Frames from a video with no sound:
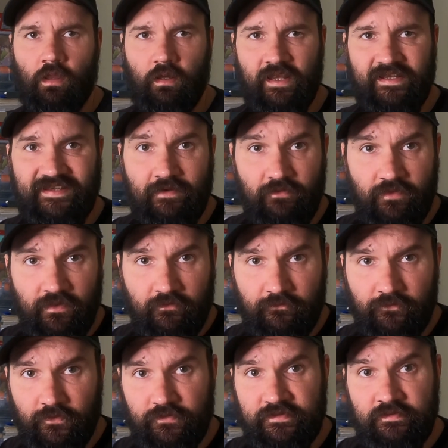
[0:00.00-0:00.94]
And that's
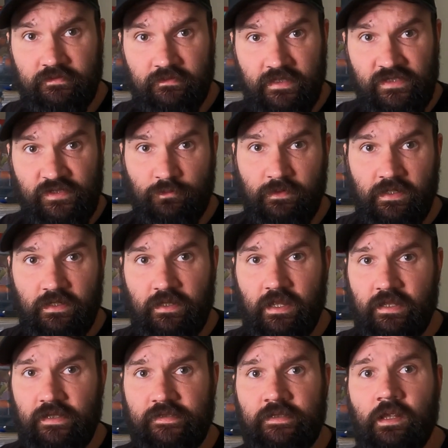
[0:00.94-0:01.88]
everything for this week,
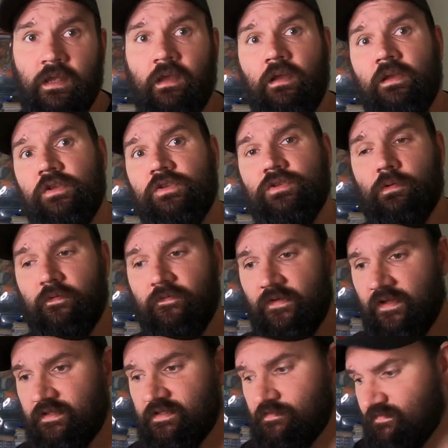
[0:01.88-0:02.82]
guys. So
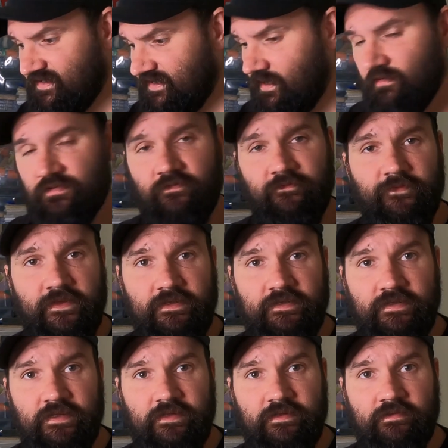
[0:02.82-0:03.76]
we've had some sales on
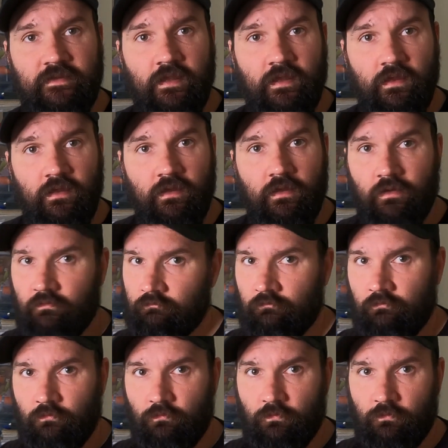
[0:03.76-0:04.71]
Vinted.
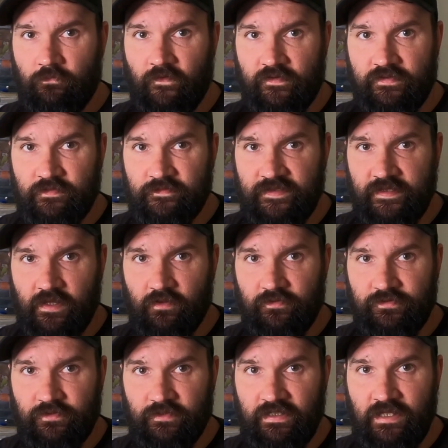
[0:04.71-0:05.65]
We've had some
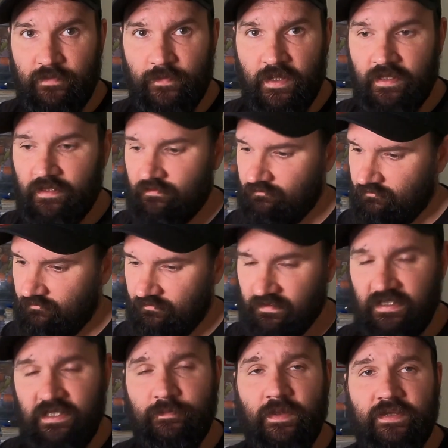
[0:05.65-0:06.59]
sales on eBay.
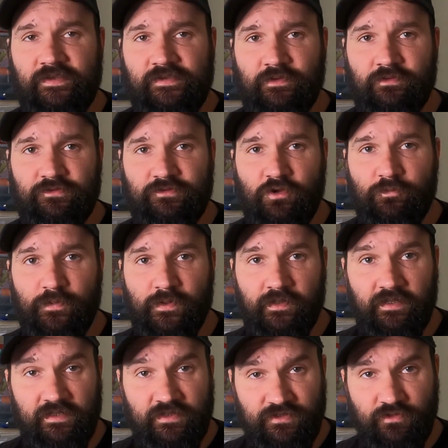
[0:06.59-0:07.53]
The eBay store's
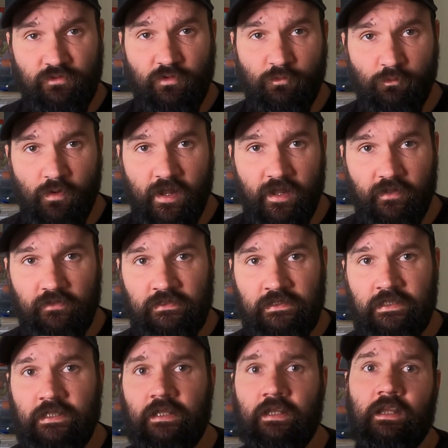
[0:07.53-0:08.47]
open, it's doing well.
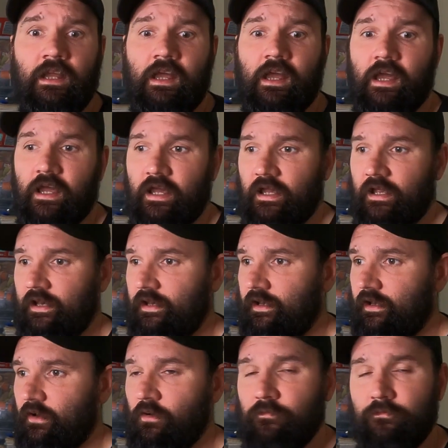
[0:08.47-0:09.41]
And
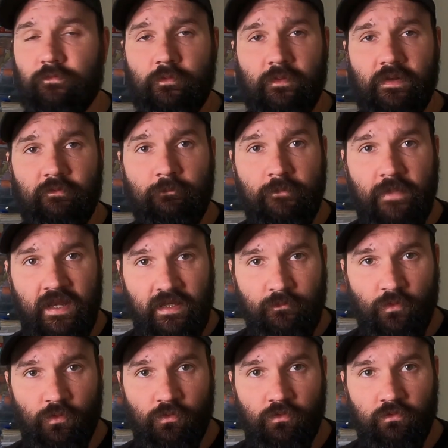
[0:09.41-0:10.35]
hopefully we'll have
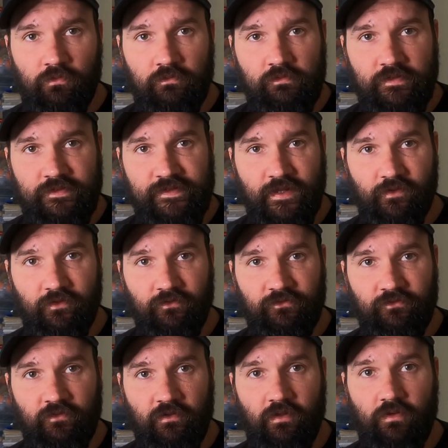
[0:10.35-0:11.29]
many more
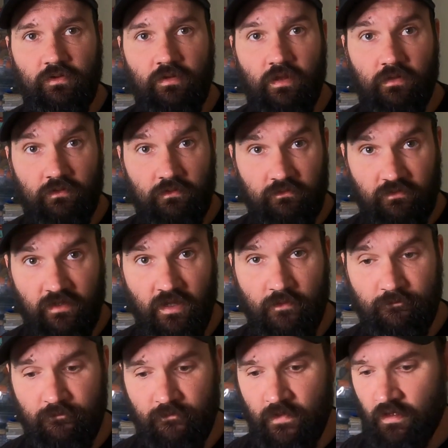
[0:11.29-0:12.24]
sales to
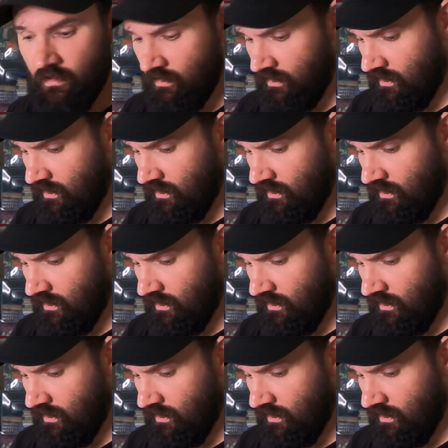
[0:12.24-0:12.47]
come.